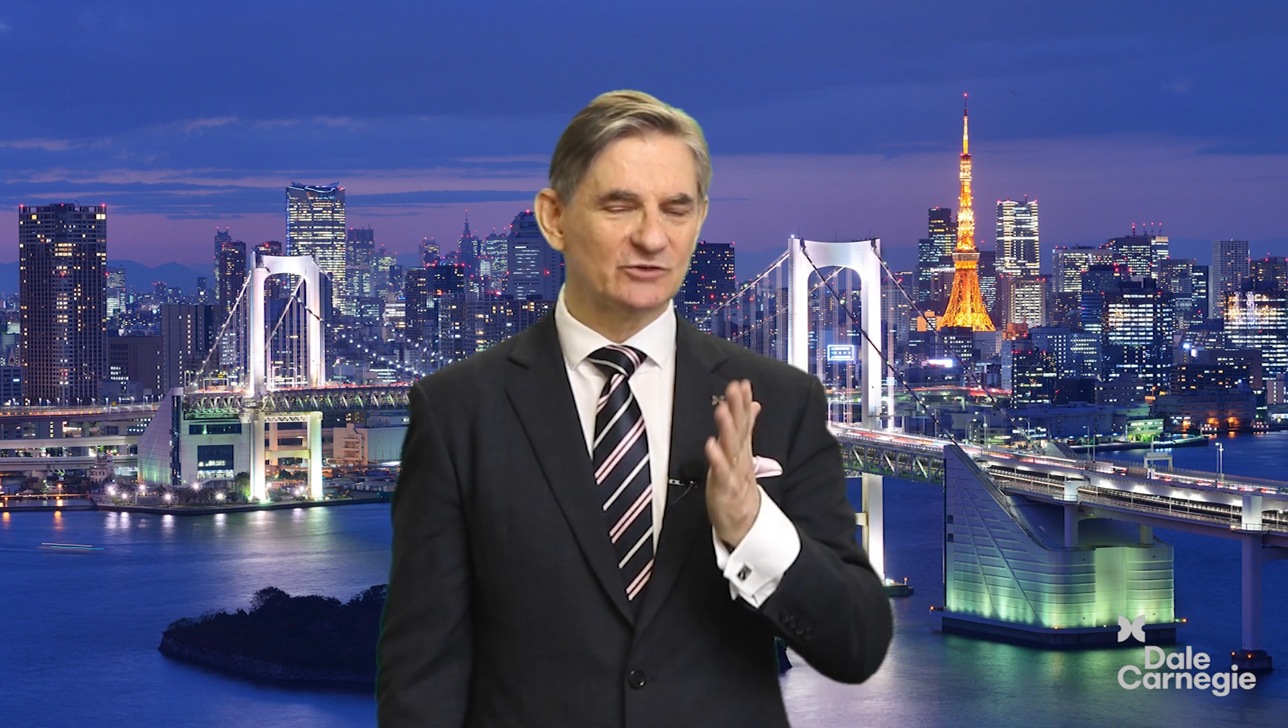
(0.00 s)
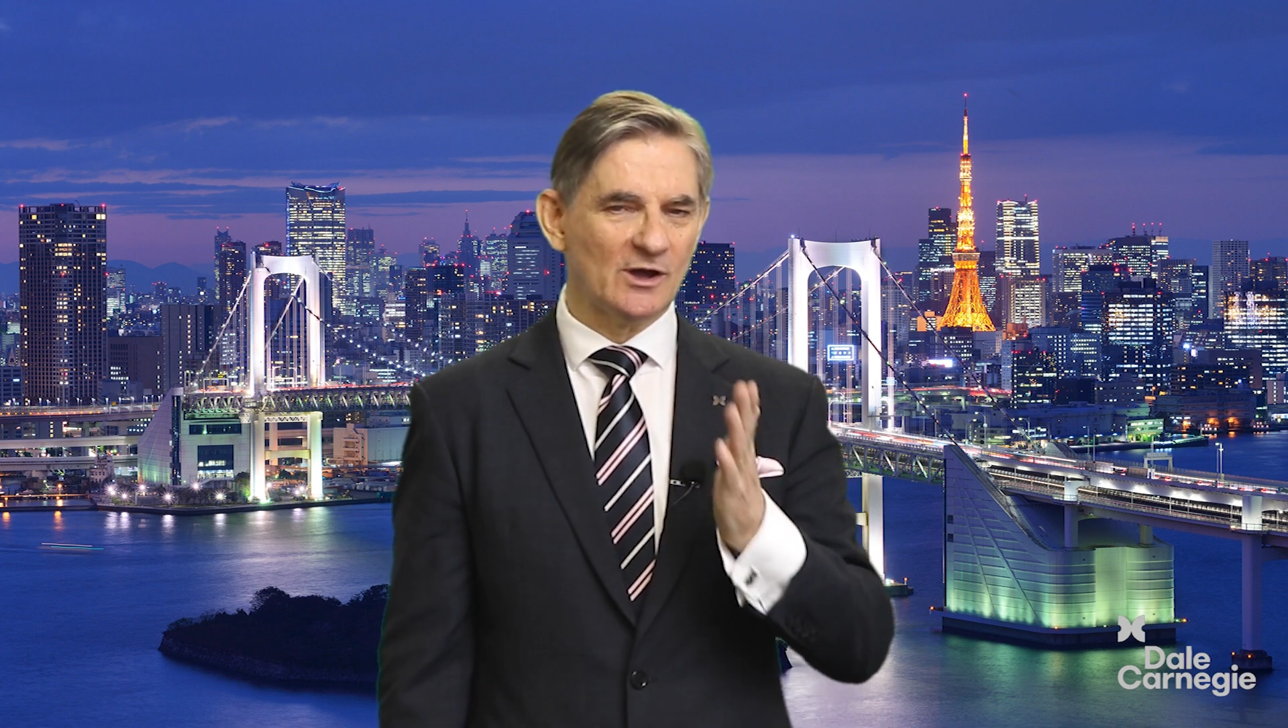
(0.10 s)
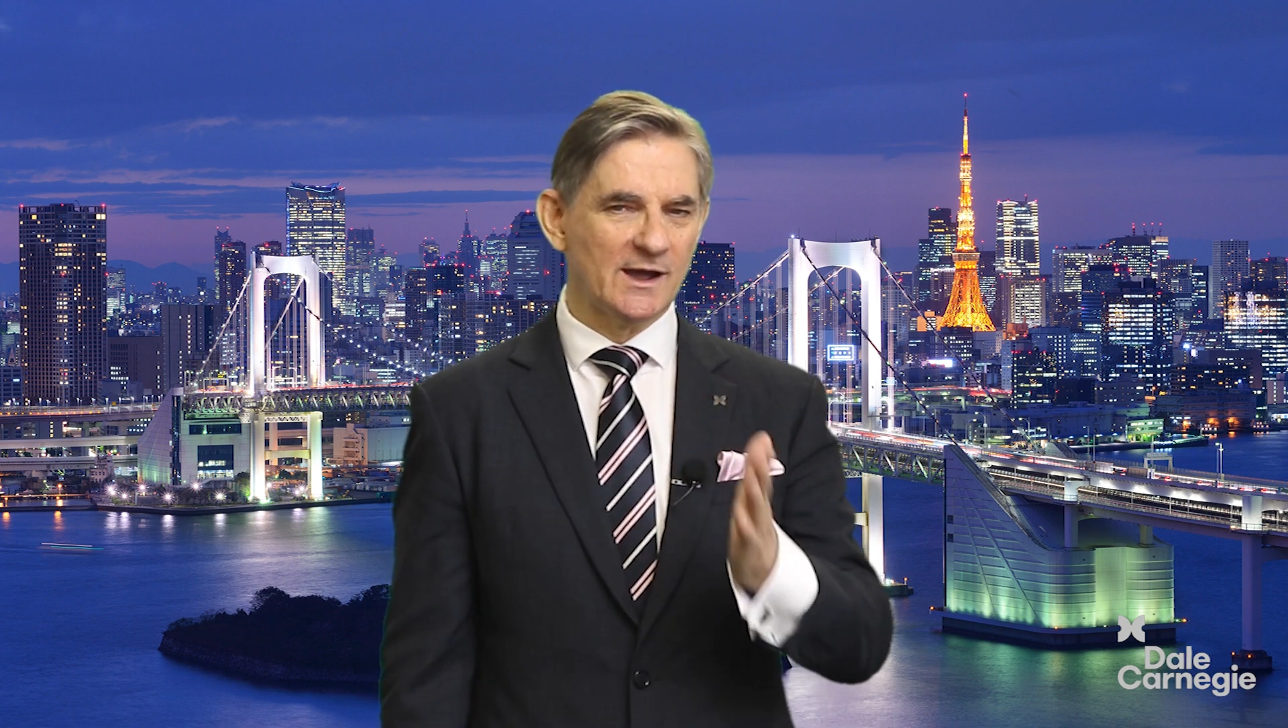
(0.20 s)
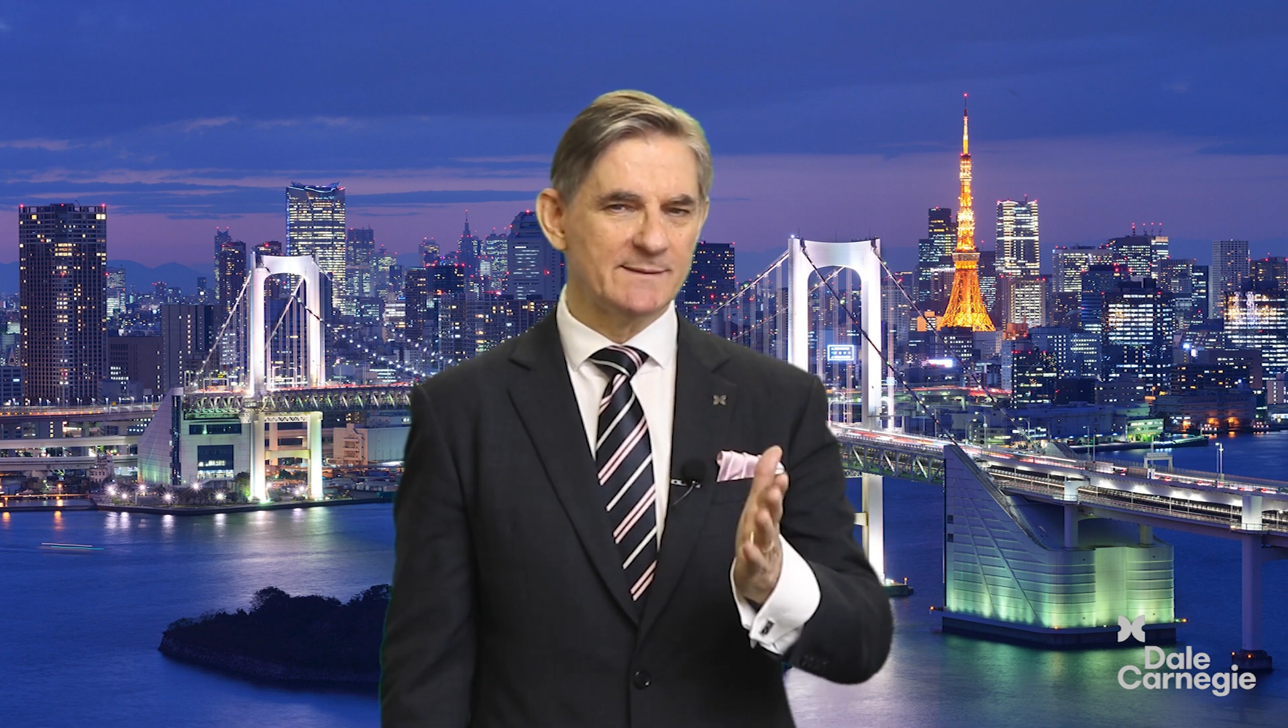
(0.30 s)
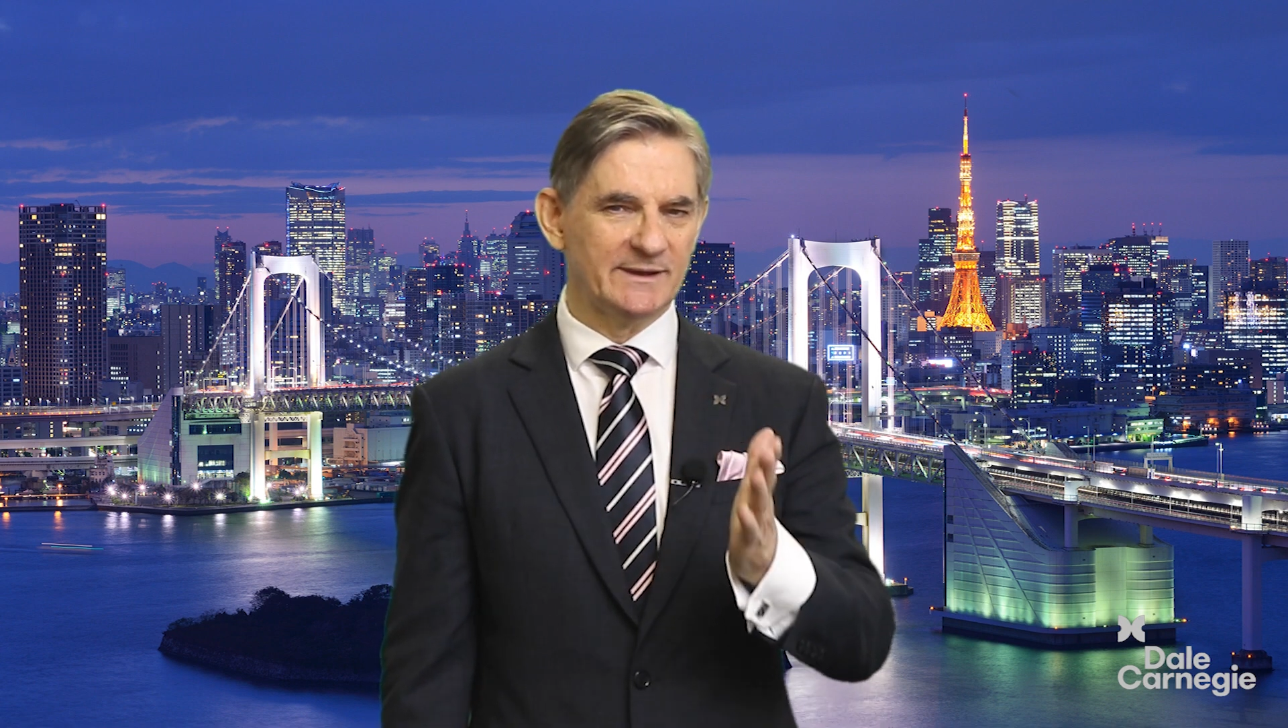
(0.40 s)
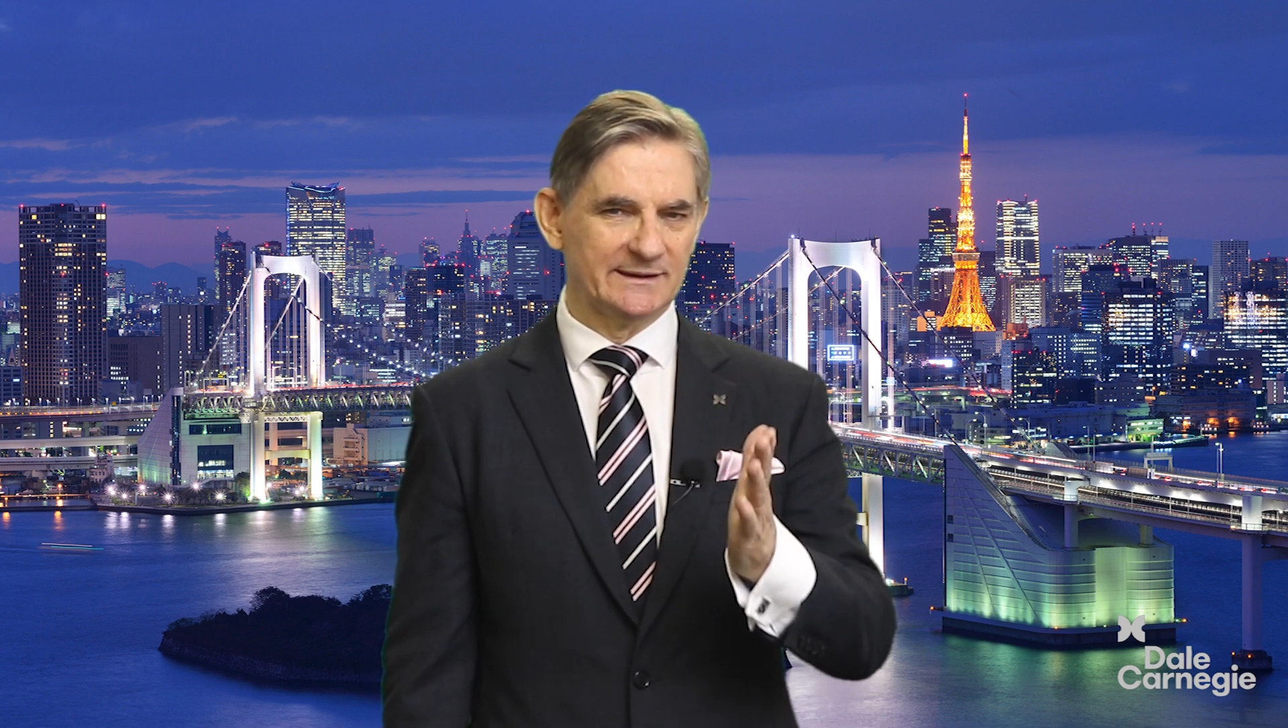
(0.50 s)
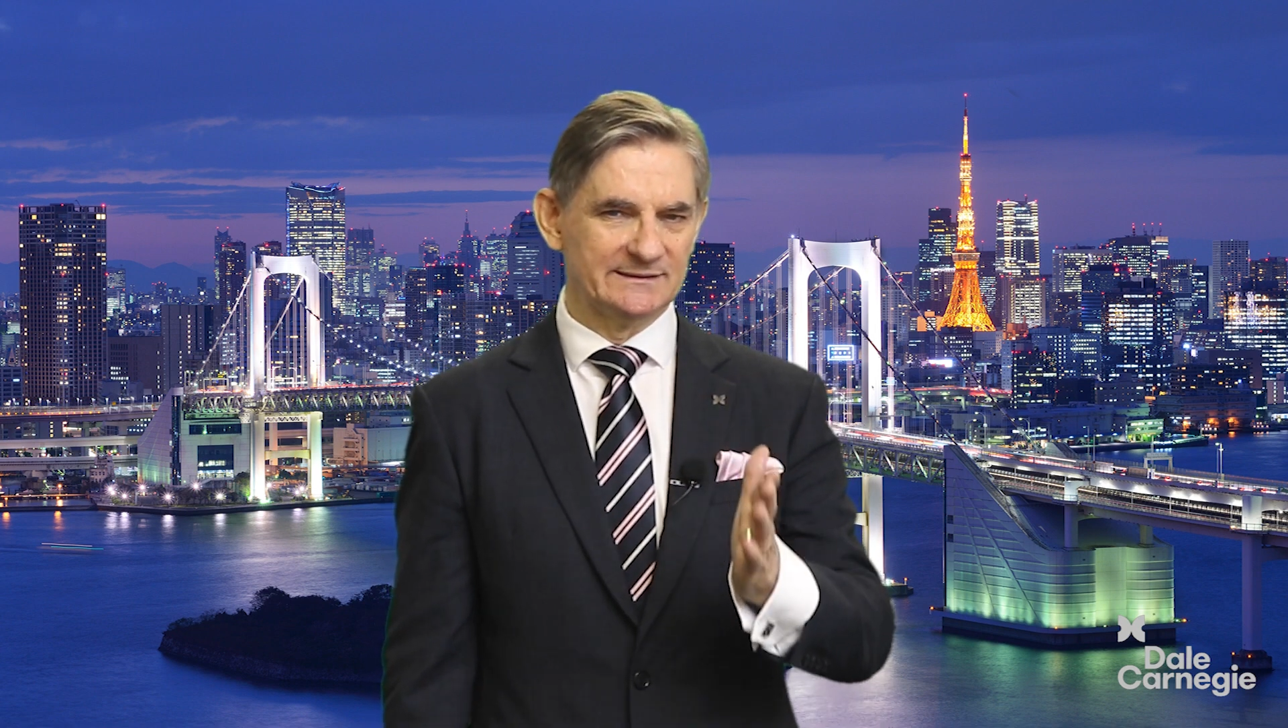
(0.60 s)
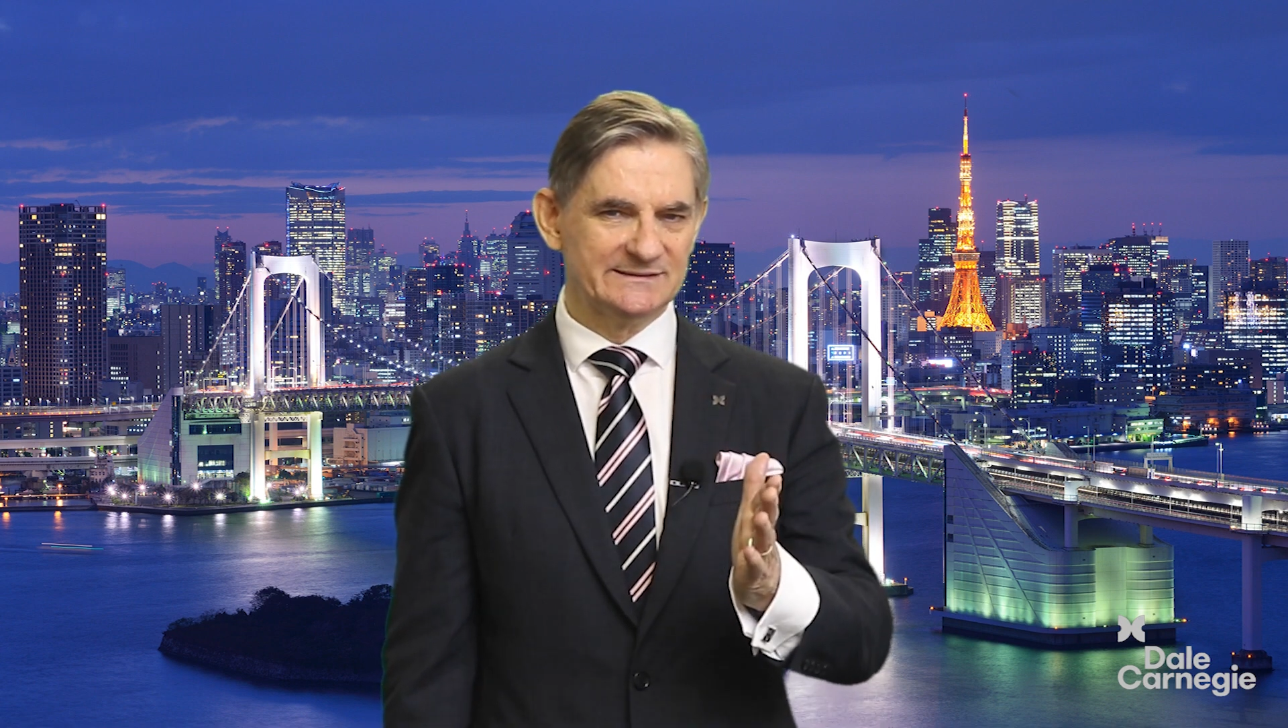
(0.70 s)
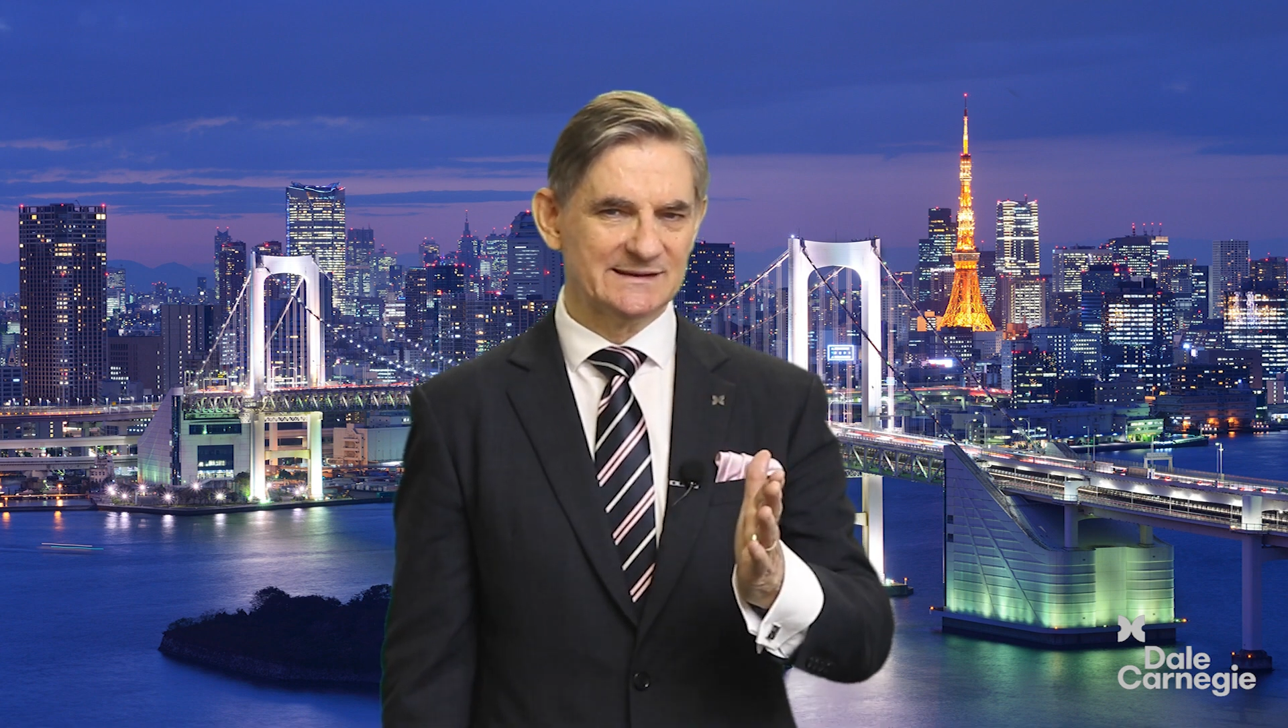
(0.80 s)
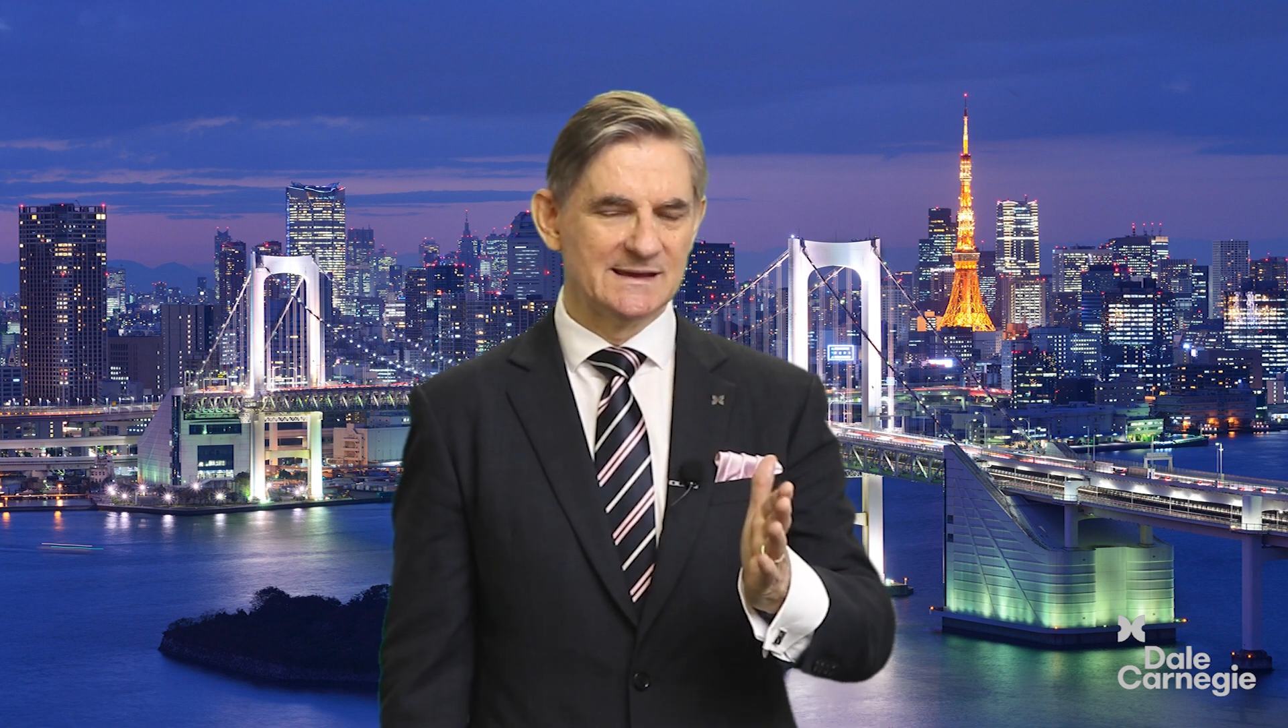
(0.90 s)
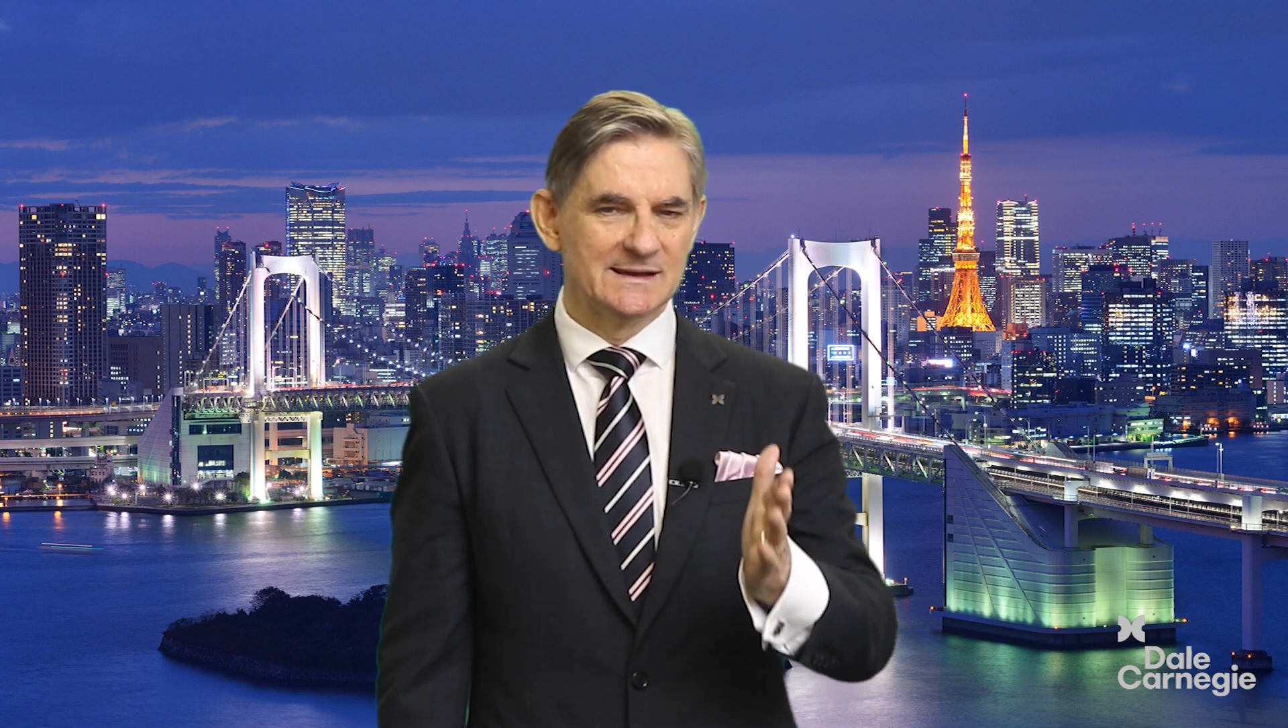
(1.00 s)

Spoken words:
timings